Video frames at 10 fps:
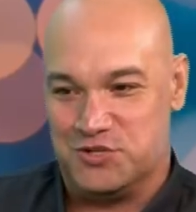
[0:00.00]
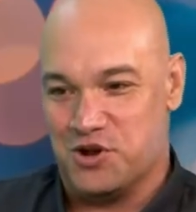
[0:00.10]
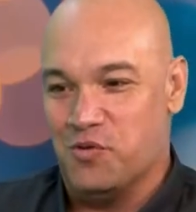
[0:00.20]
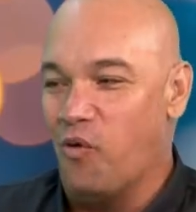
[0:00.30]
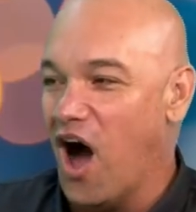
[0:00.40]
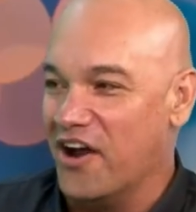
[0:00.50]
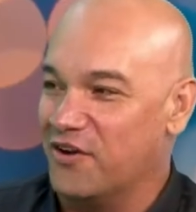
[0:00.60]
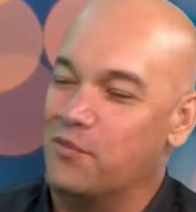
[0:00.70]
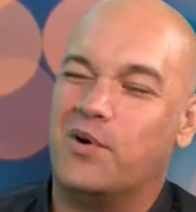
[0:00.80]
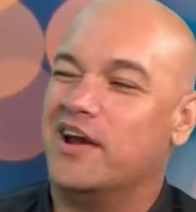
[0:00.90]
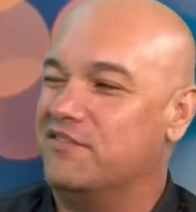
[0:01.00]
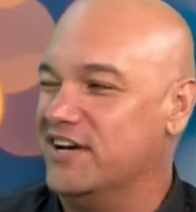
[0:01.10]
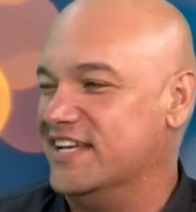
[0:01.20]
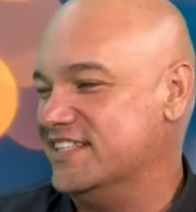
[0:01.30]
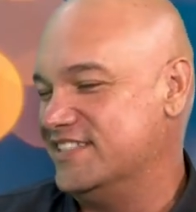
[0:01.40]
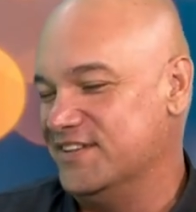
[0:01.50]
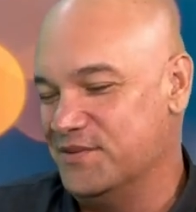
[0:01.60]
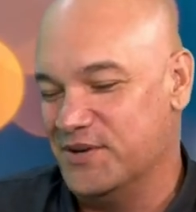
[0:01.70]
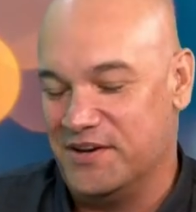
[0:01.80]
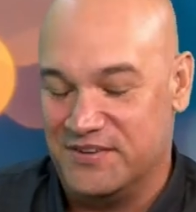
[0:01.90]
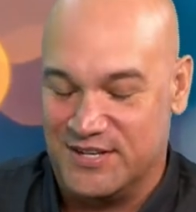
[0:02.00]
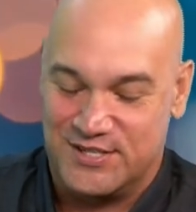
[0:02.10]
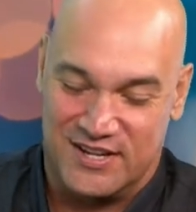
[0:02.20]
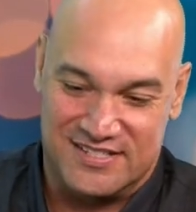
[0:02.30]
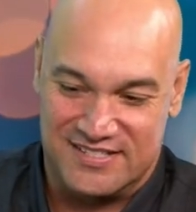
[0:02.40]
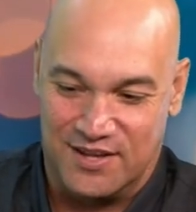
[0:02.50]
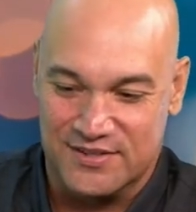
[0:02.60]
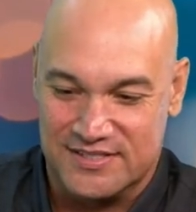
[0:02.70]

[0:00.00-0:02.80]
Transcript: drink water or whatever it is, you know, whatever they're trying to sell and